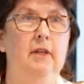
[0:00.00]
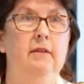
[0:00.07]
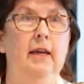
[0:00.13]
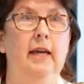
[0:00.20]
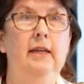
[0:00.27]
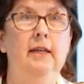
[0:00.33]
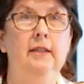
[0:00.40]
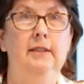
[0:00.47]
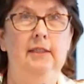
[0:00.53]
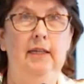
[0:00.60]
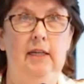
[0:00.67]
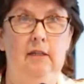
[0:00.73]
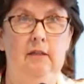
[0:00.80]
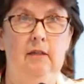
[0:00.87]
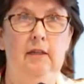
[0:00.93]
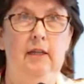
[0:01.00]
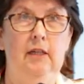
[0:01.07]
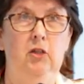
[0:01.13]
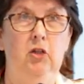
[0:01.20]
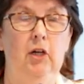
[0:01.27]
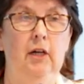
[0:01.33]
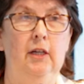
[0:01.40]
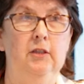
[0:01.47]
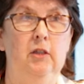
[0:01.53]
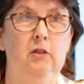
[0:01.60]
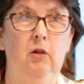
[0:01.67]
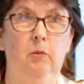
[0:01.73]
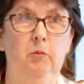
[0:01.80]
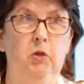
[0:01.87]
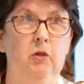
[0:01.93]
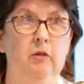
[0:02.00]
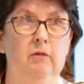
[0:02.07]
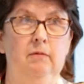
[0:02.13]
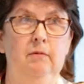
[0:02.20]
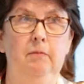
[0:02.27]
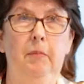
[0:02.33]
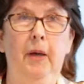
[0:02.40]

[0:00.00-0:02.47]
they consent to their child's adoption.